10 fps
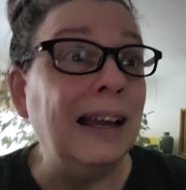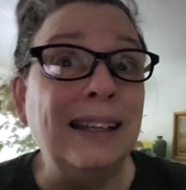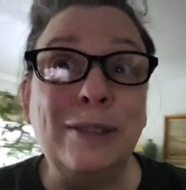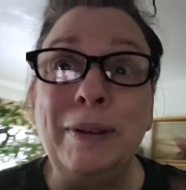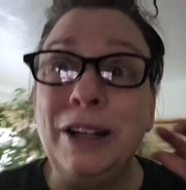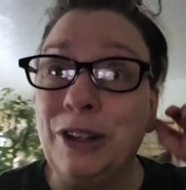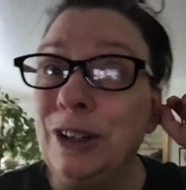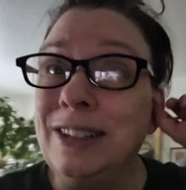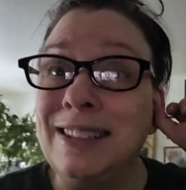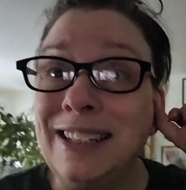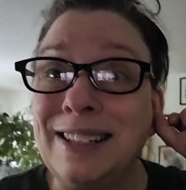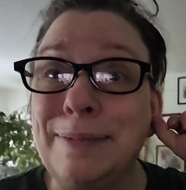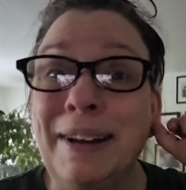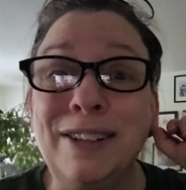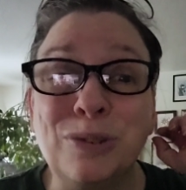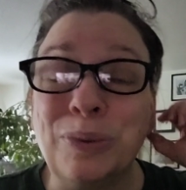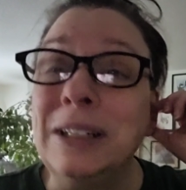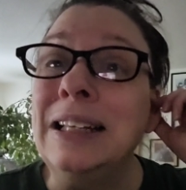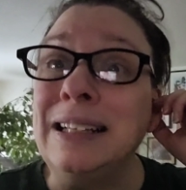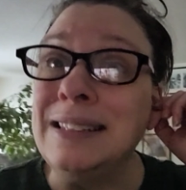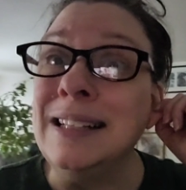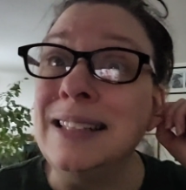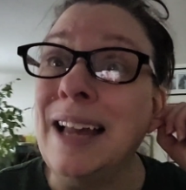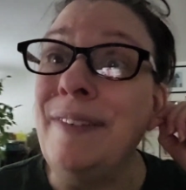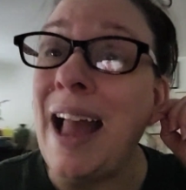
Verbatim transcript: it's been a good six months really since I've